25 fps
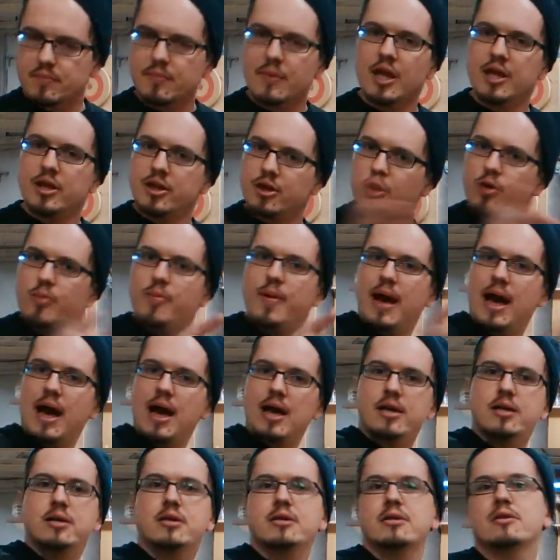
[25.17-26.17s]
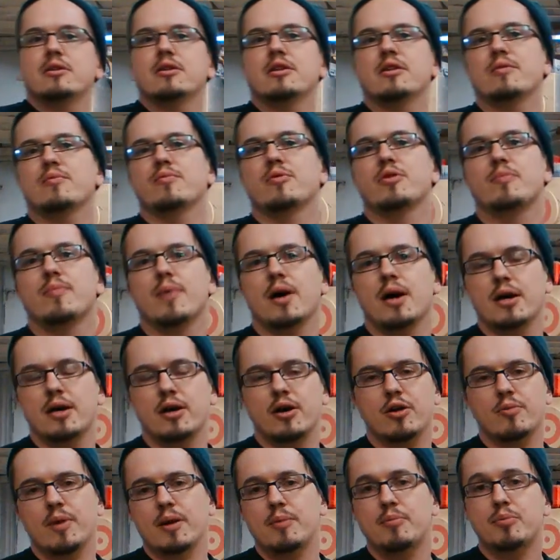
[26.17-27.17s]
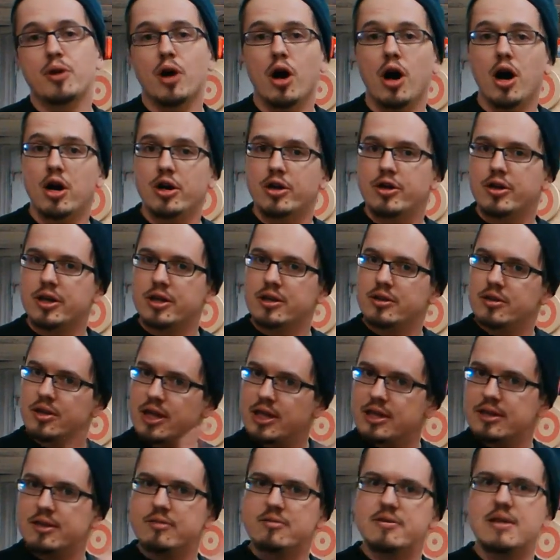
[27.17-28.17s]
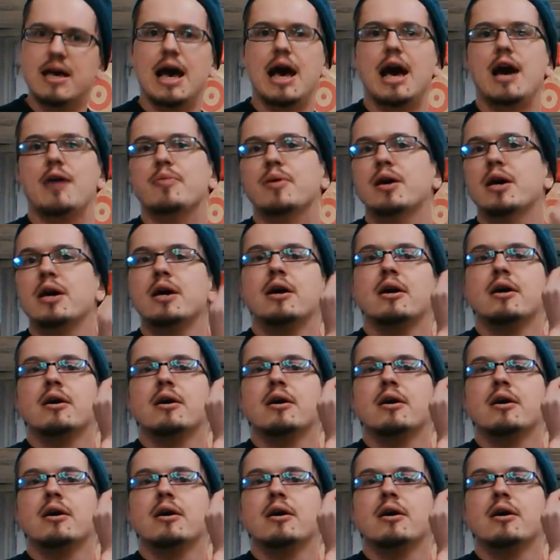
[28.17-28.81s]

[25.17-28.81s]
and you go back on my blog, you can hit the tab